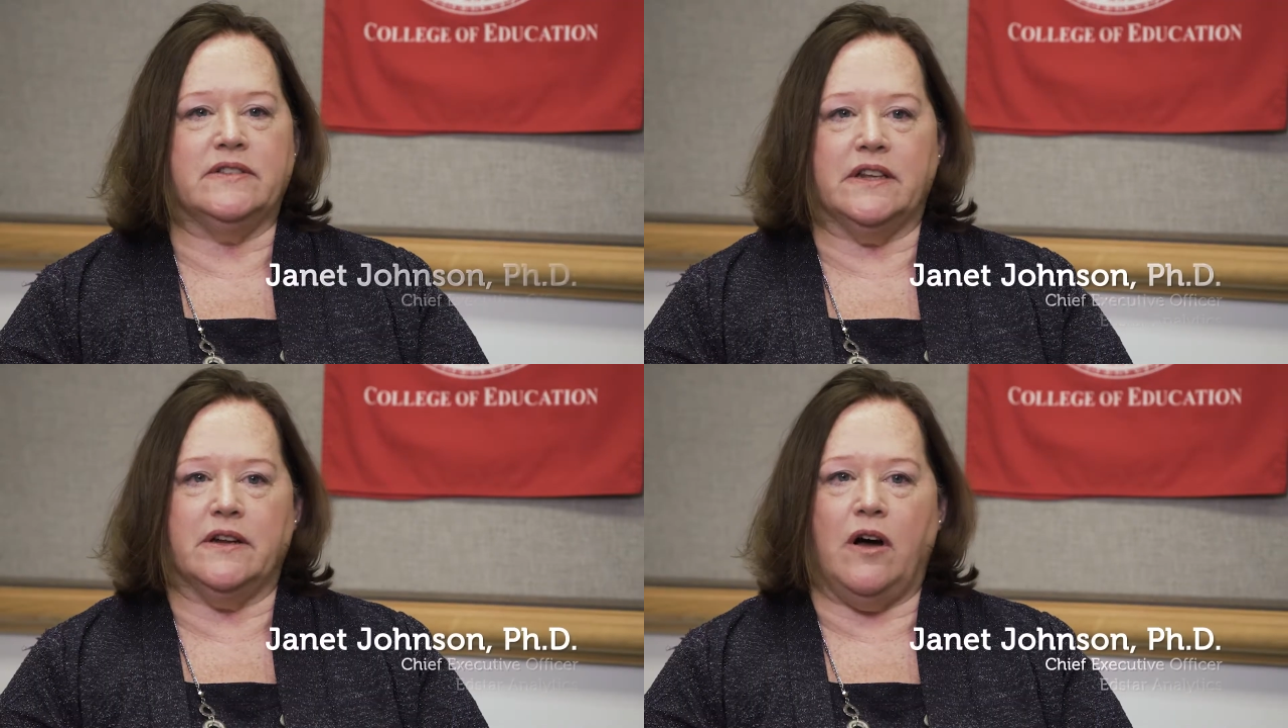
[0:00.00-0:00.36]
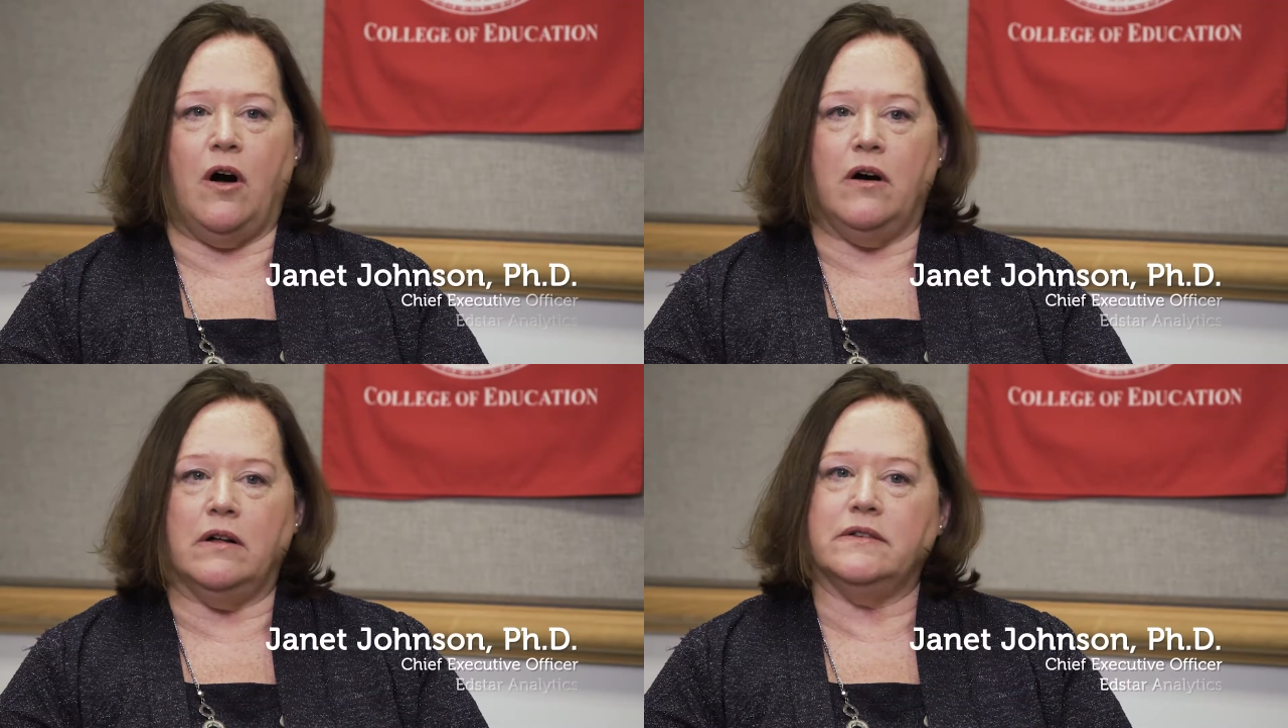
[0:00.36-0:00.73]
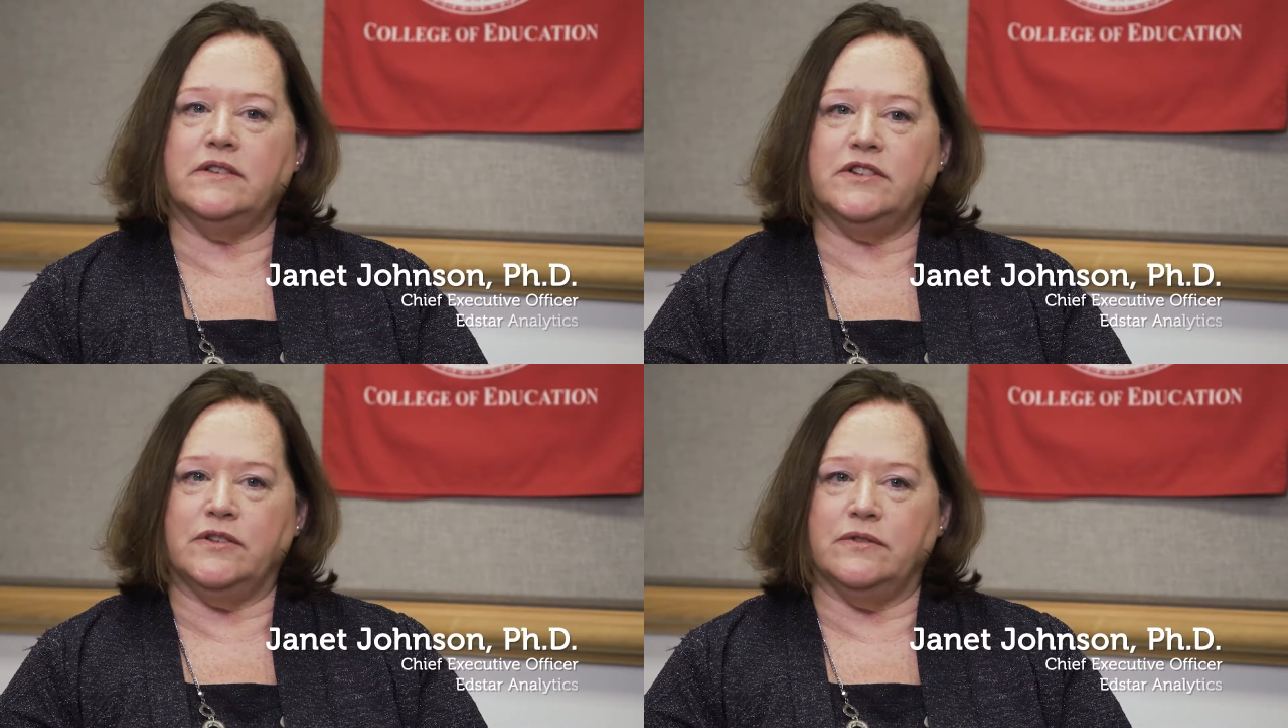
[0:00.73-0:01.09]
that all
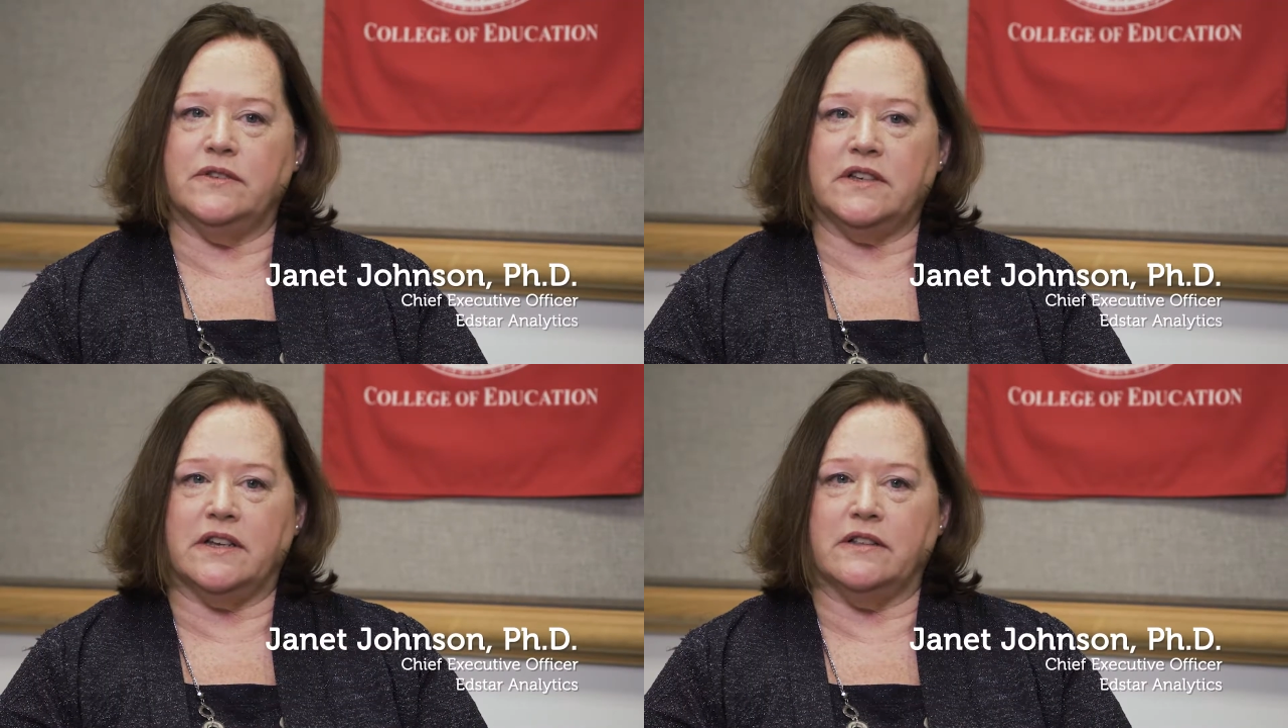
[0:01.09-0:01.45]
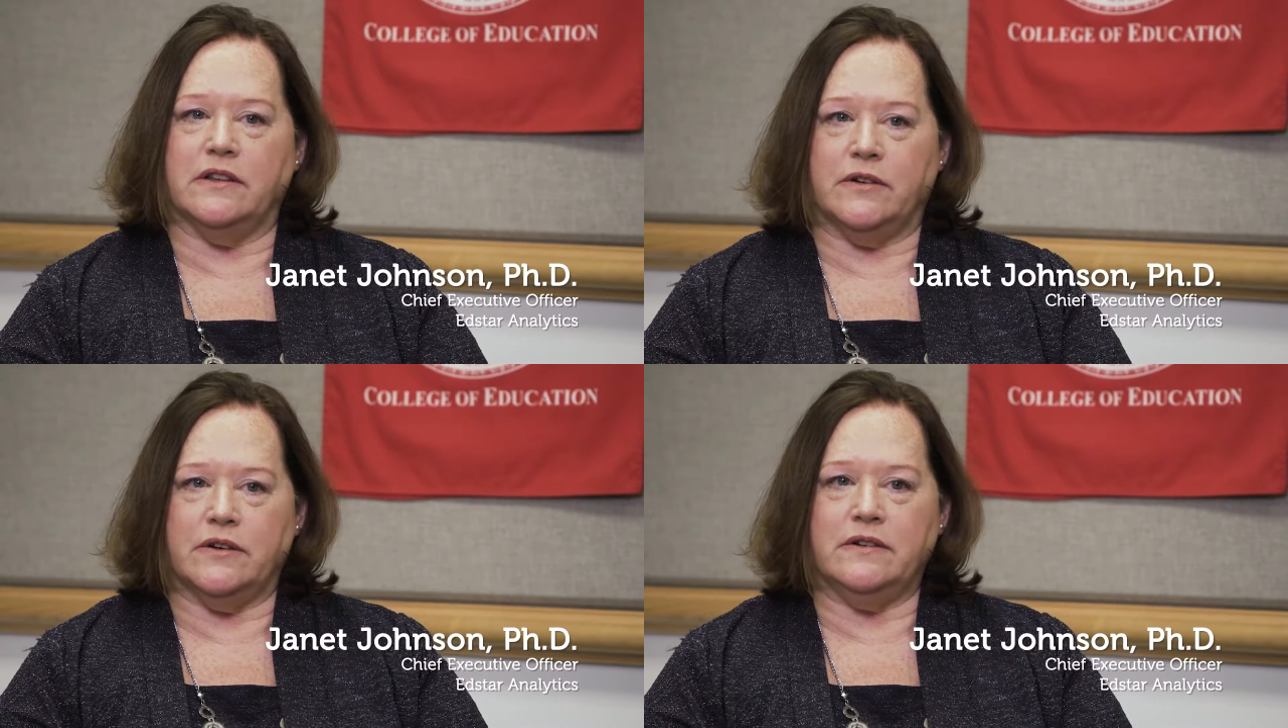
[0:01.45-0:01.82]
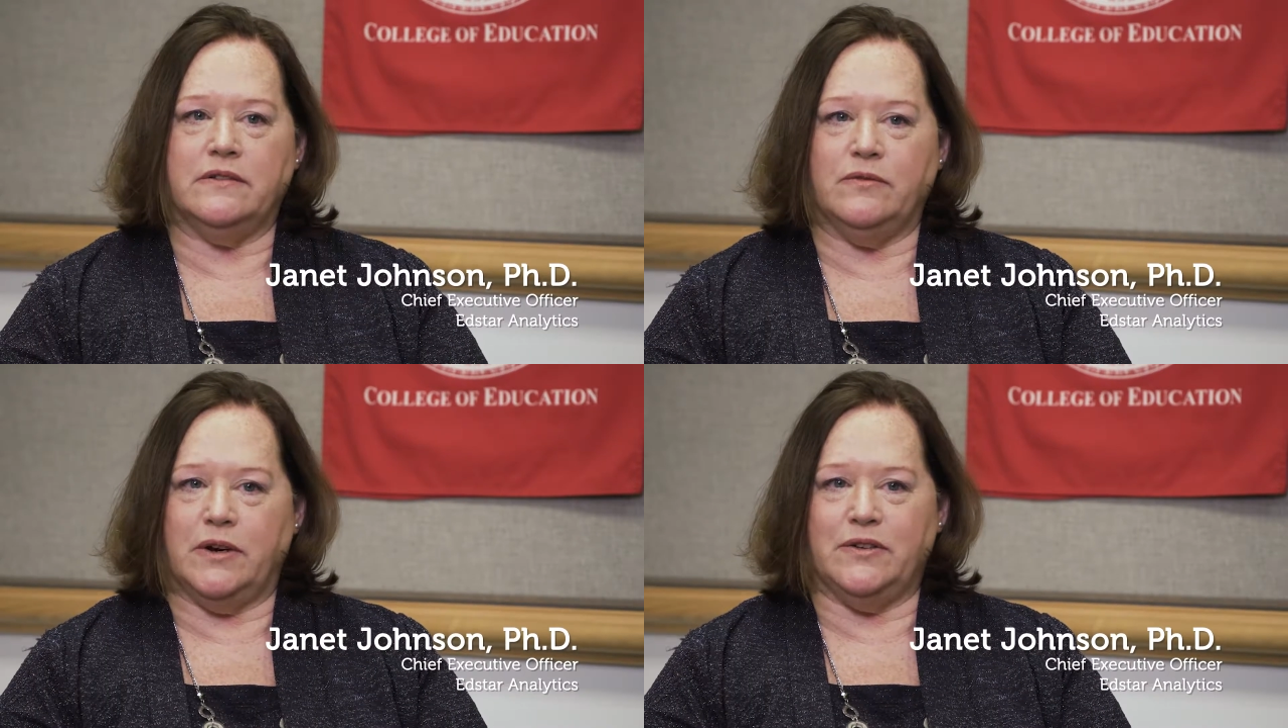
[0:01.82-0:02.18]
students can
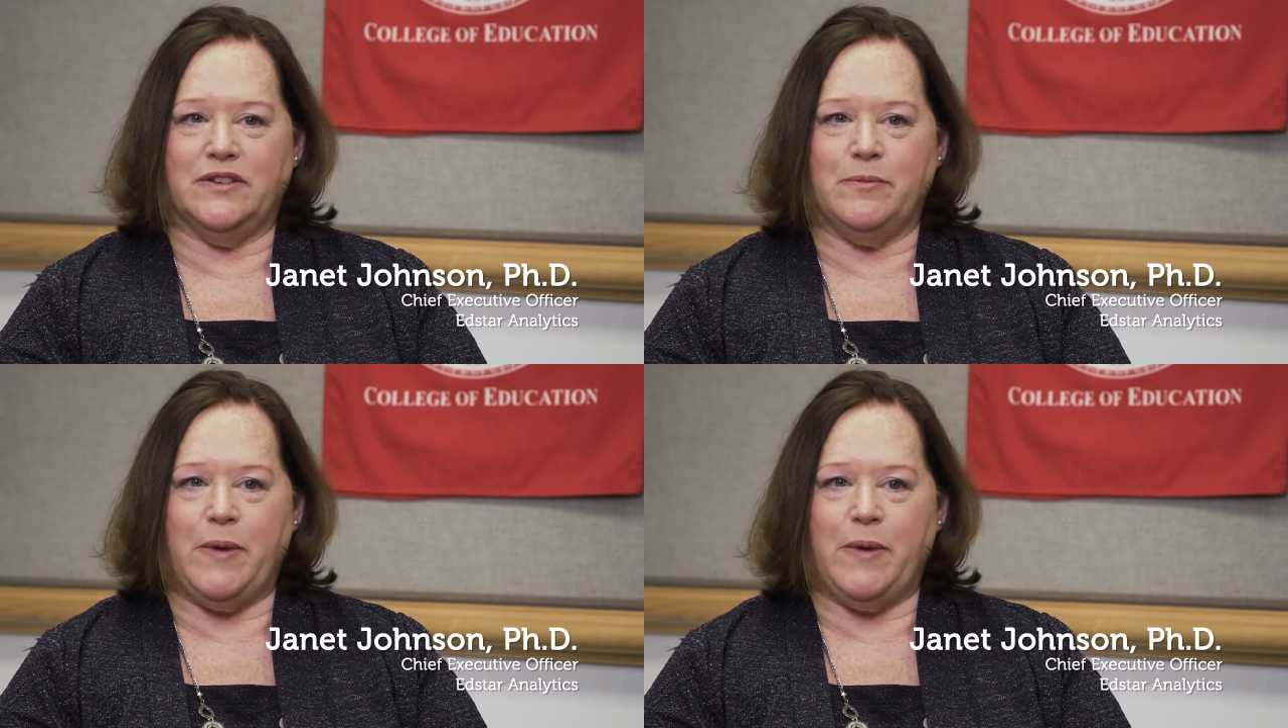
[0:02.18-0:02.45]
learn rigorous